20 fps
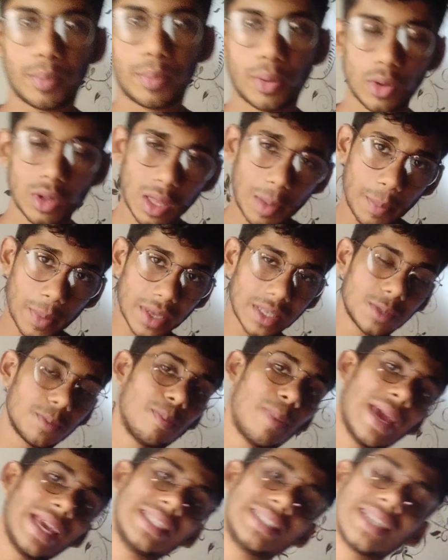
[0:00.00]
Pull-up
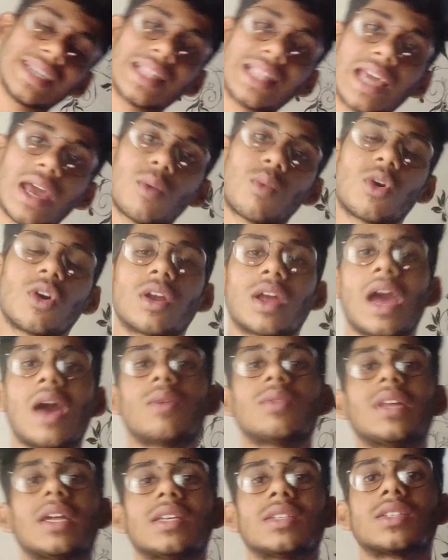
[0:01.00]
is basically a
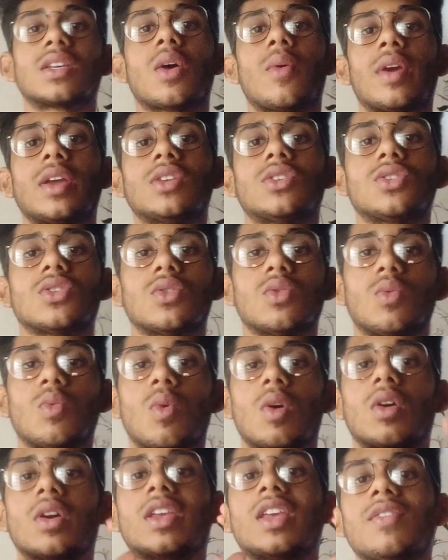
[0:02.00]
workout that is going
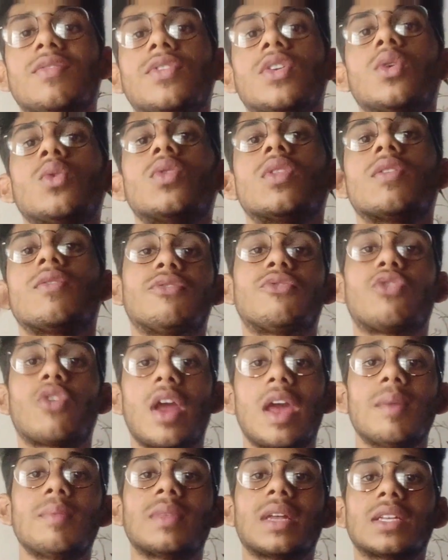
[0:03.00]
to give you the
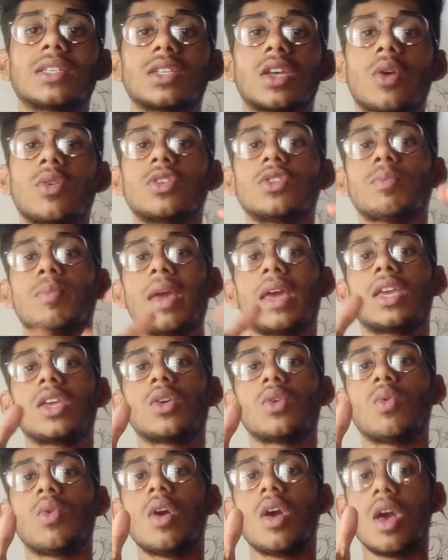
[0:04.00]
frame that's going to
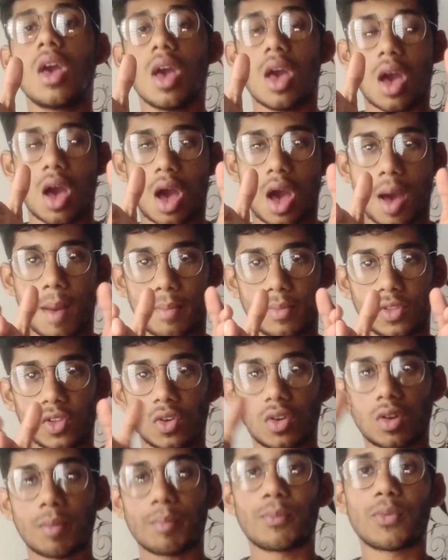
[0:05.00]
make you
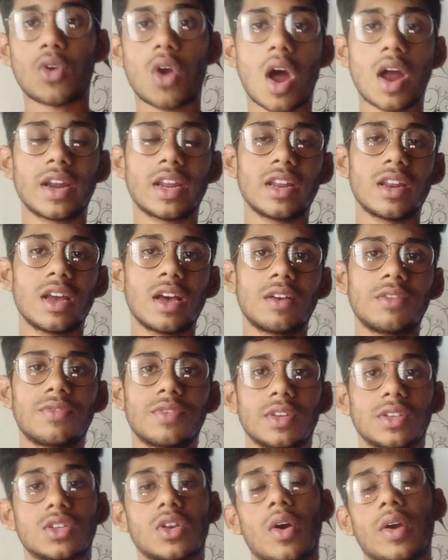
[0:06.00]
look broad
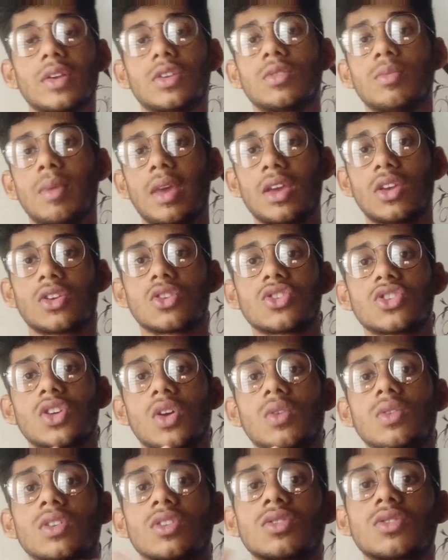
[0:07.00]
enough. It's going to make your
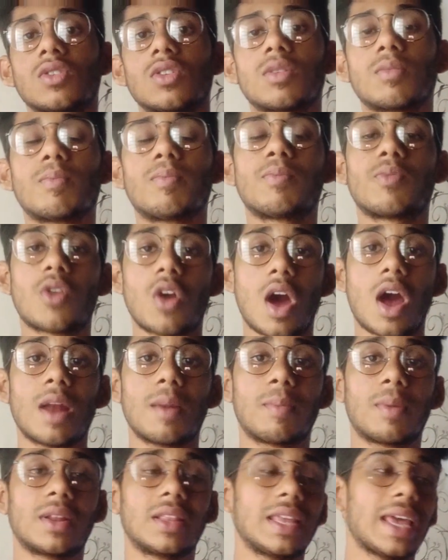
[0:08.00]
shoulders look
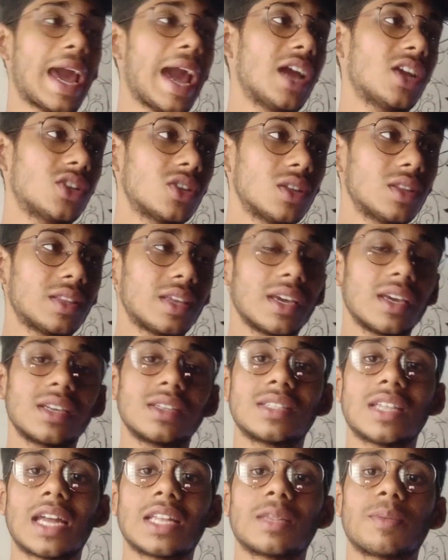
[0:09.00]
broad, but the actual thing
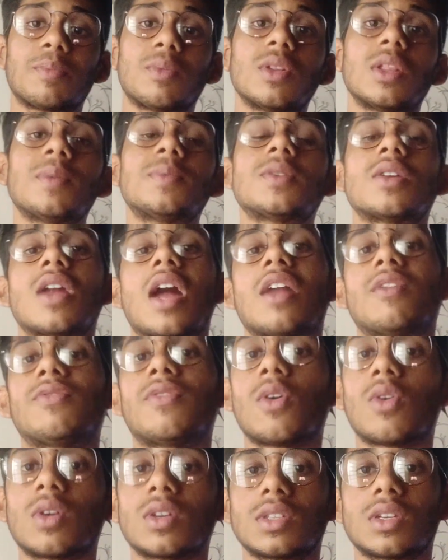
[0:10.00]
is that the pull-ups are
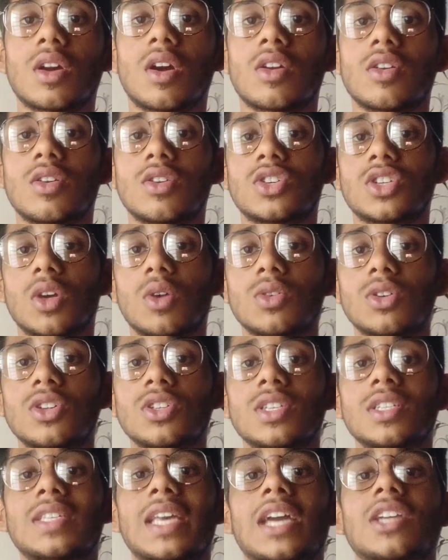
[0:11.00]
not focusing on your
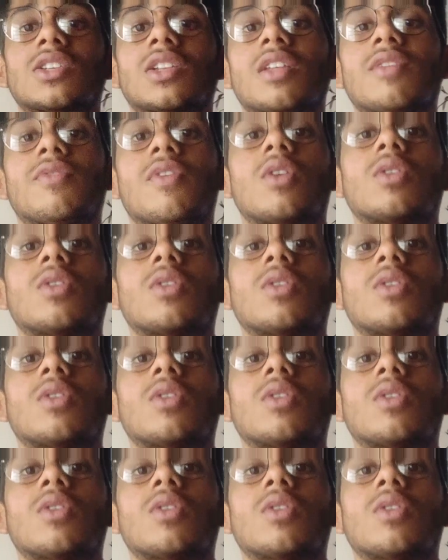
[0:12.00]
shoulders. It's actually